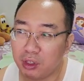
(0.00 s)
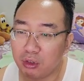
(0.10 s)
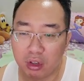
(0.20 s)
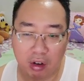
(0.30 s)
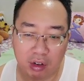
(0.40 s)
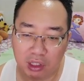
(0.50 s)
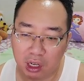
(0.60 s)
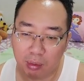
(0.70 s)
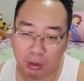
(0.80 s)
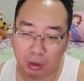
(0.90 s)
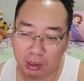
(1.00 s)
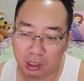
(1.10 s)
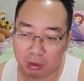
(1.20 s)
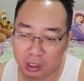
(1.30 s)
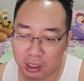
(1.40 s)
300 Singapore dollars, I
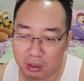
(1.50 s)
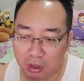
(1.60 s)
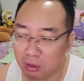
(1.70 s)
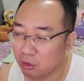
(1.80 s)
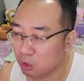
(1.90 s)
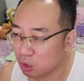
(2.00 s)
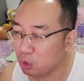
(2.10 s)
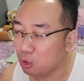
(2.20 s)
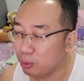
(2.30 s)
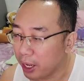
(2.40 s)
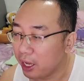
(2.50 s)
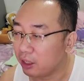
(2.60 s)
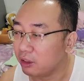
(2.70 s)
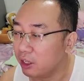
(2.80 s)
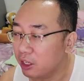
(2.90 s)
would say it's not too bad.